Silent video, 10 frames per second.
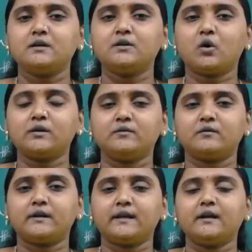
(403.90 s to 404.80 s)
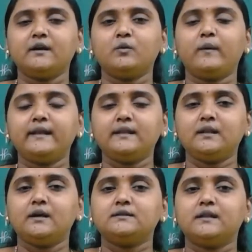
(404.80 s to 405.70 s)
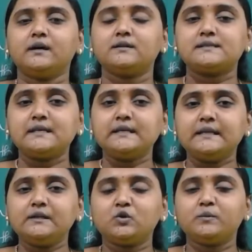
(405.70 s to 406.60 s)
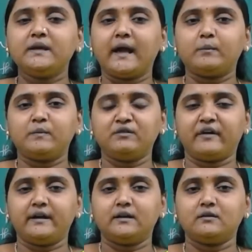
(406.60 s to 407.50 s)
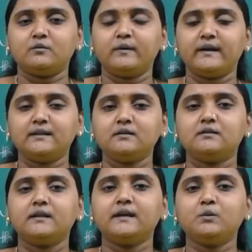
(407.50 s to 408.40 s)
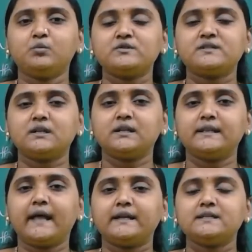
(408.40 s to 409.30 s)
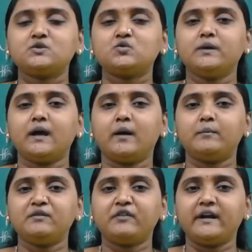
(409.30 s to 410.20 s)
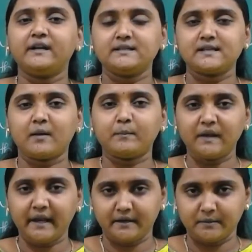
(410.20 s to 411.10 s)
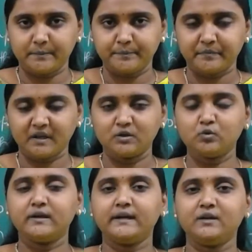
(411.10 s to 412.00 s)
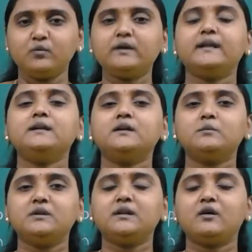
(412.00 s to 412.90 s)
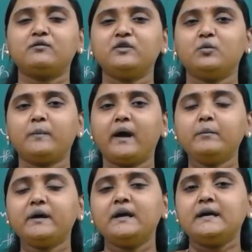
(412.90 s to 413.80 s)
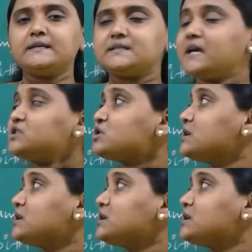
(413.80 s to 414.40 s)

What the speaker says: non-inverting. When the signal to be amplified, when the input signal that is to be amplified is applied to the inverting terminal of the op-amp, such